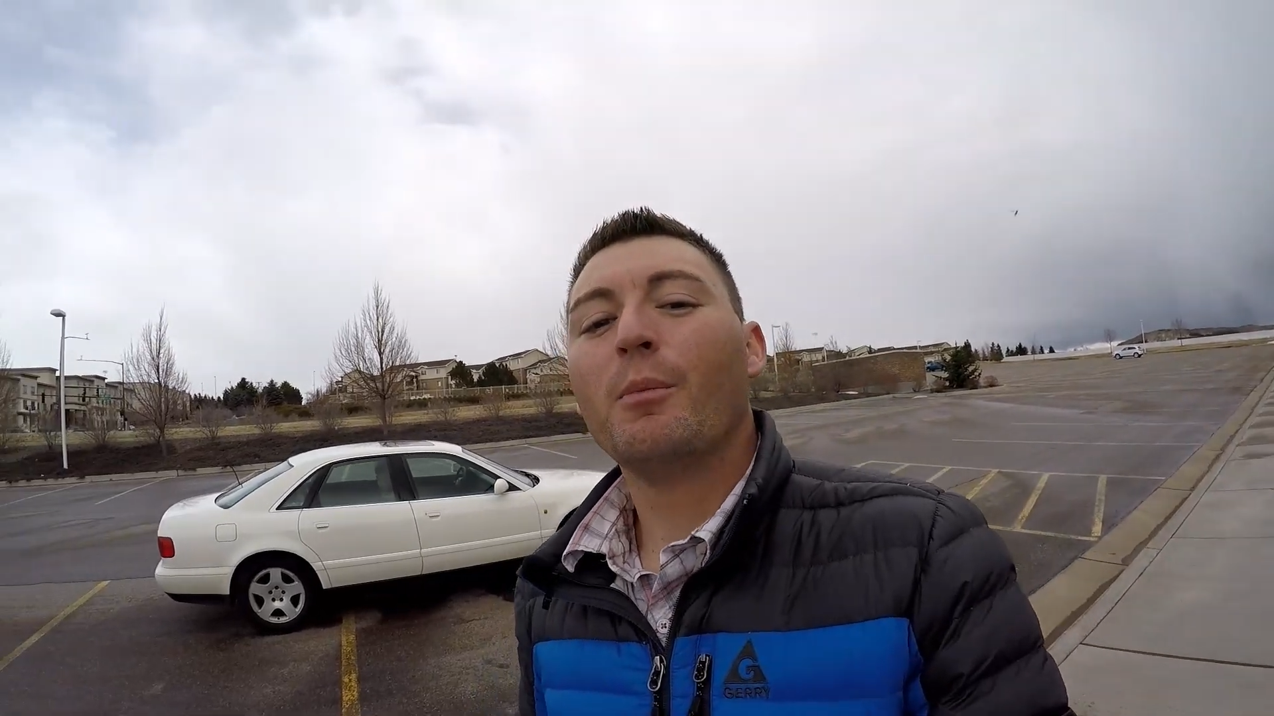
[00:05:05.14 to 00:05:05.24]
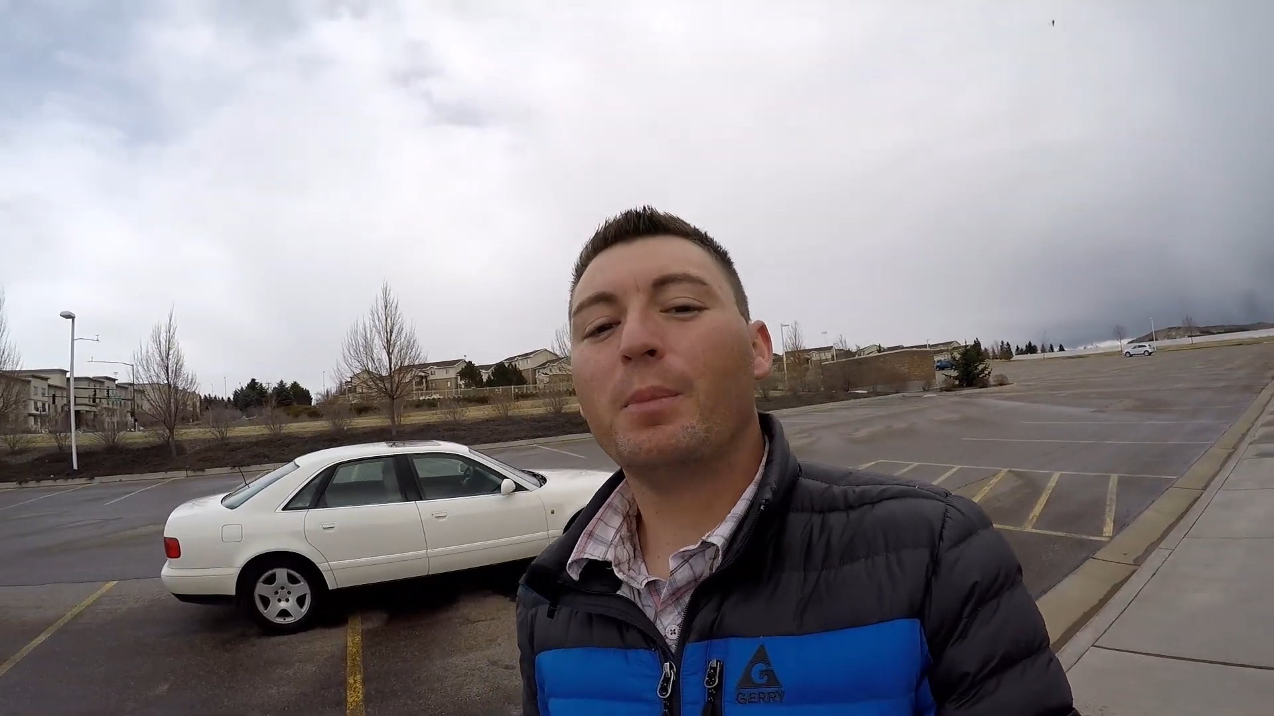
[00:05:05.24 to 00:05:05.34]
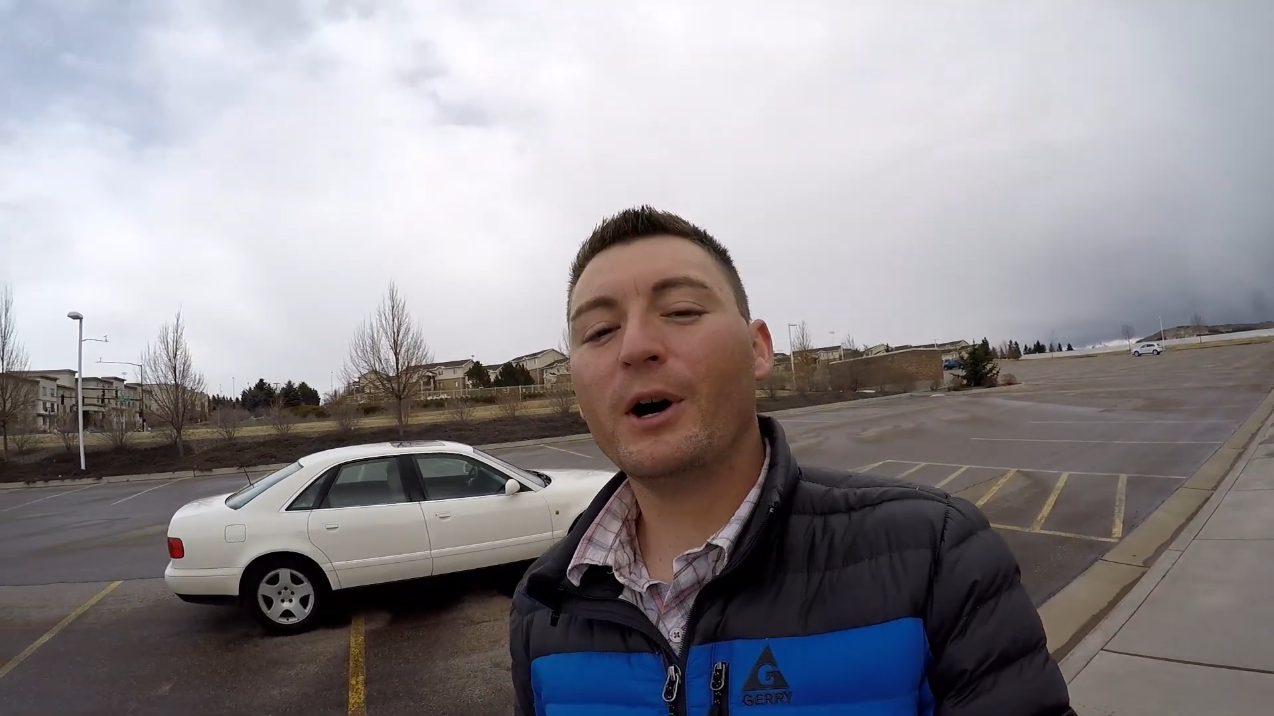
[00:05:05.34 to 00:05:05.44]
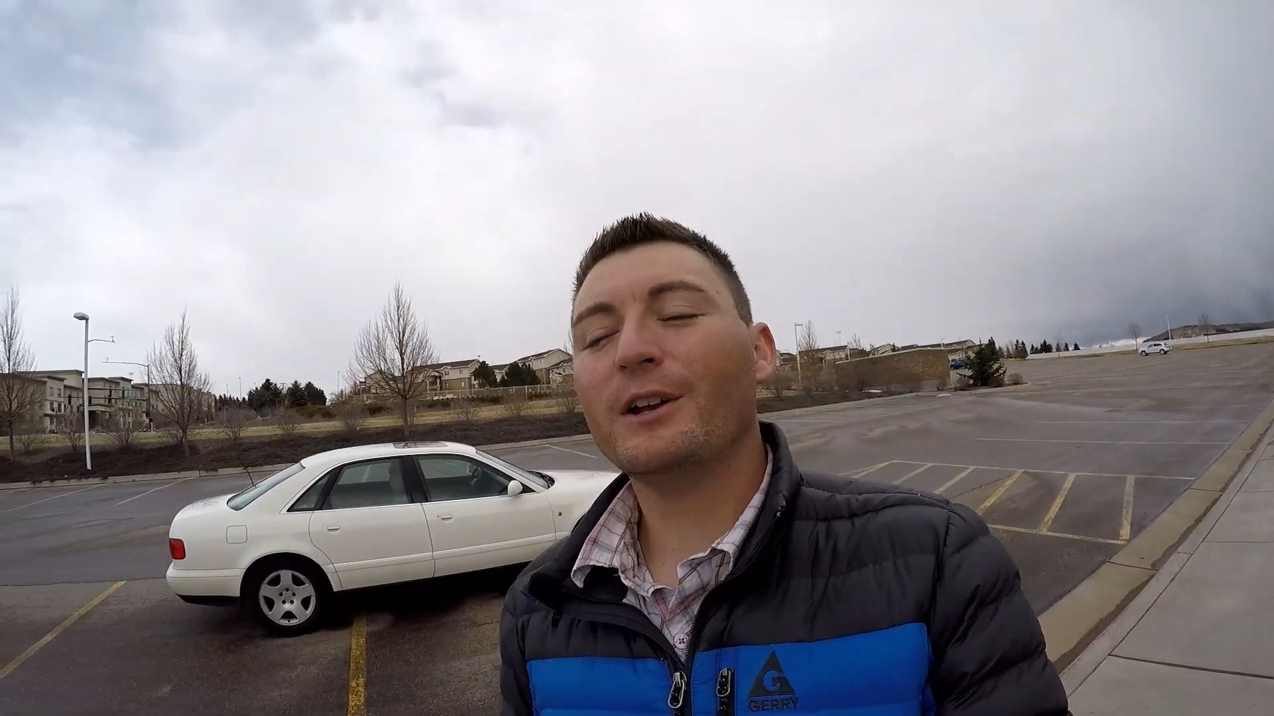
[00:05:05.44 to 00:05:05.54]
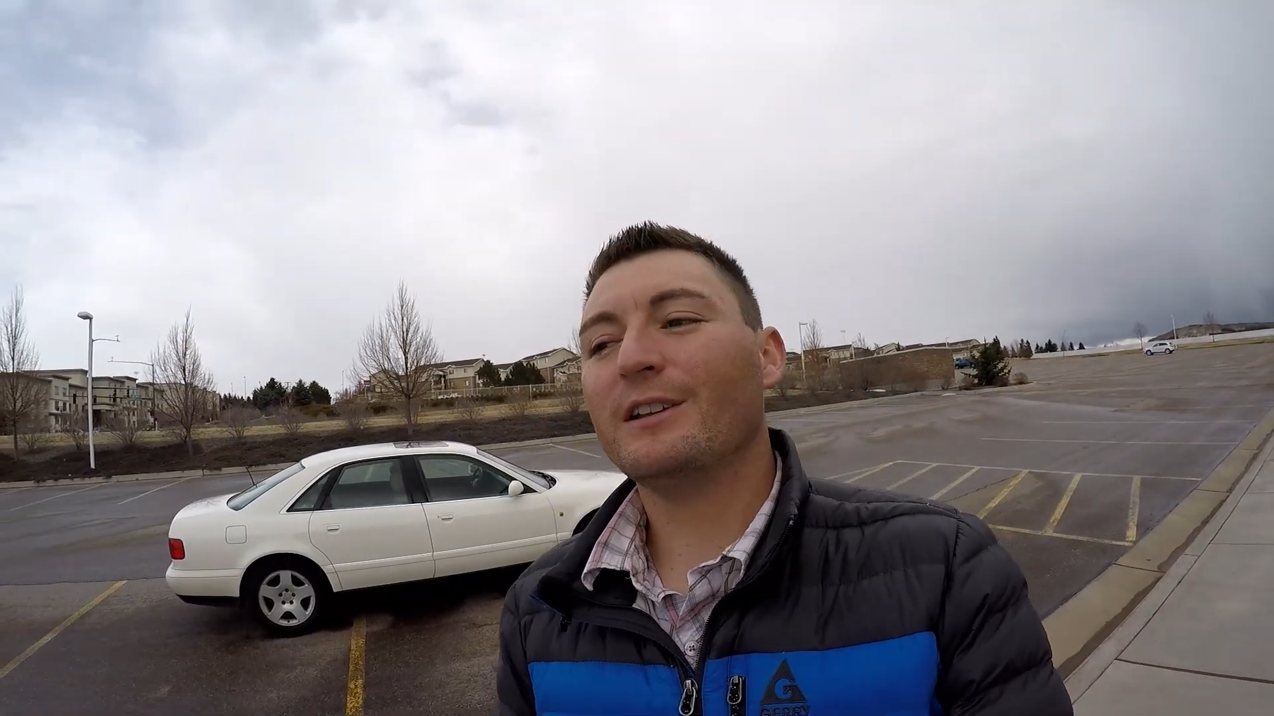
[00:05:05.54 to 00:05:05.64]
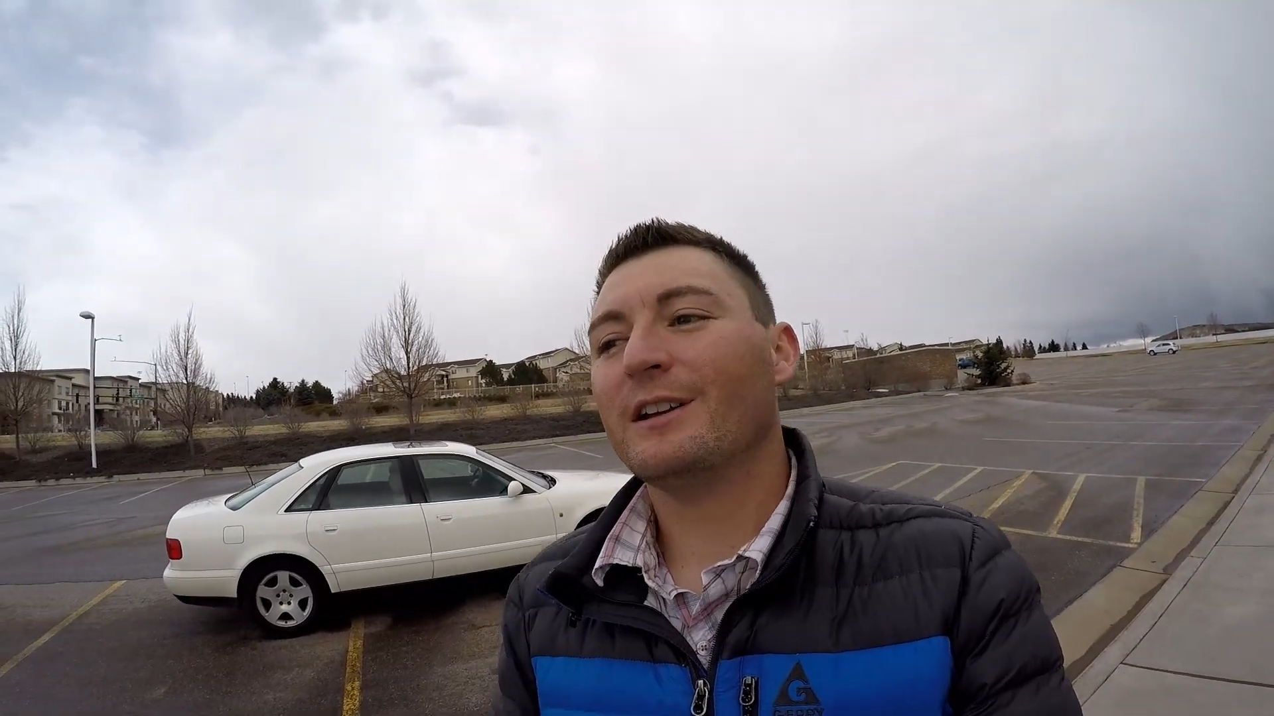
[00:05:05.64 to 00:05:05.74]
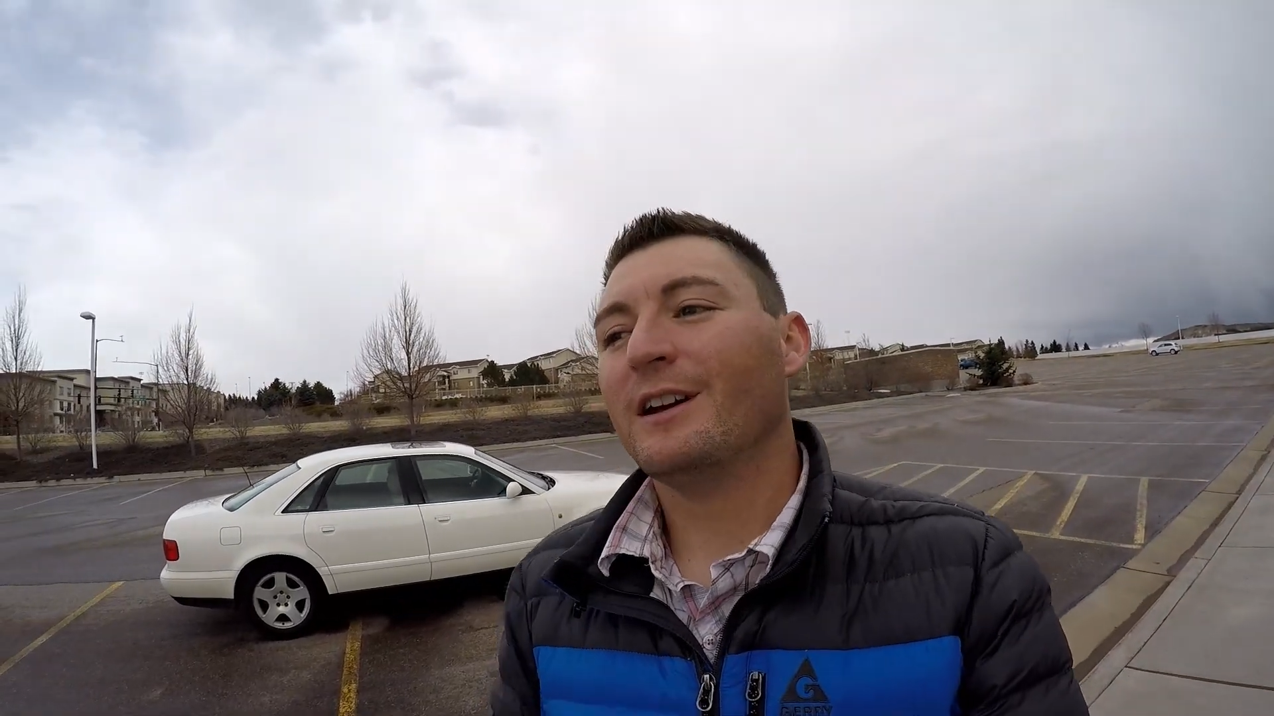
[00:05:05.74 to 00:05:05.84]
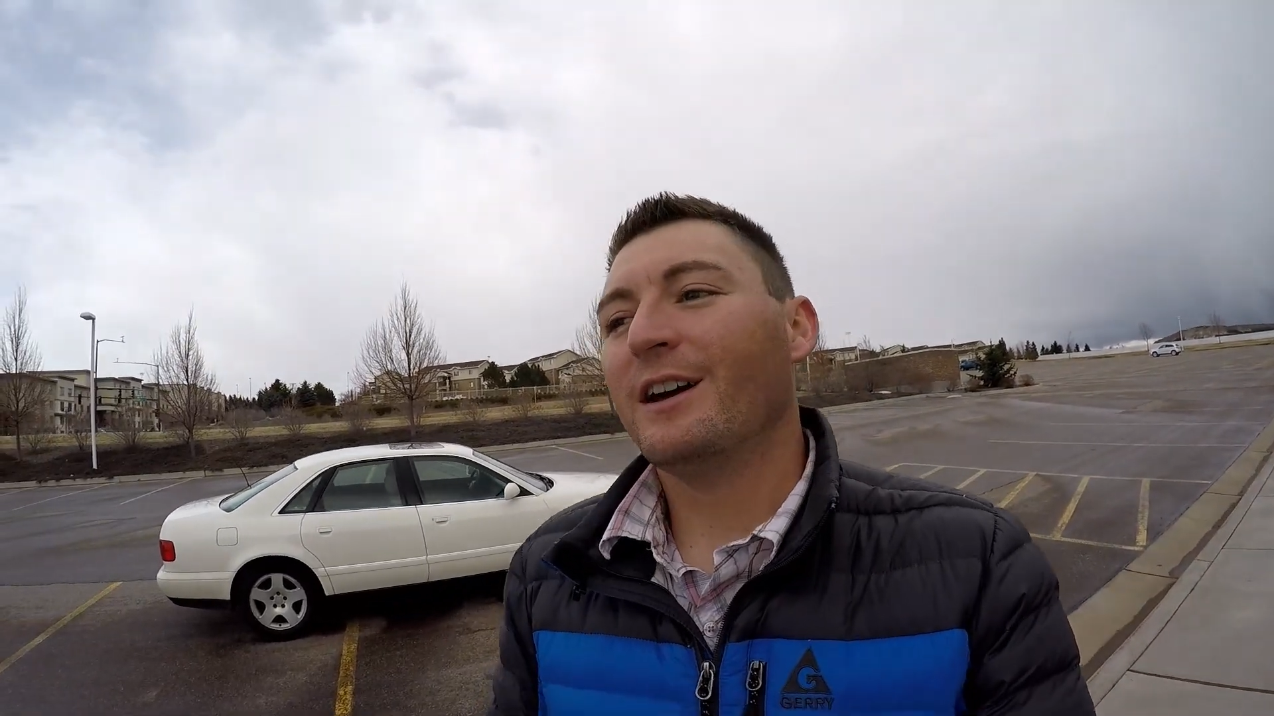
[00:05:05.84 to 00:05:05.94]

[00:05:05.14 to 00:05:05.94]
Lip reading: But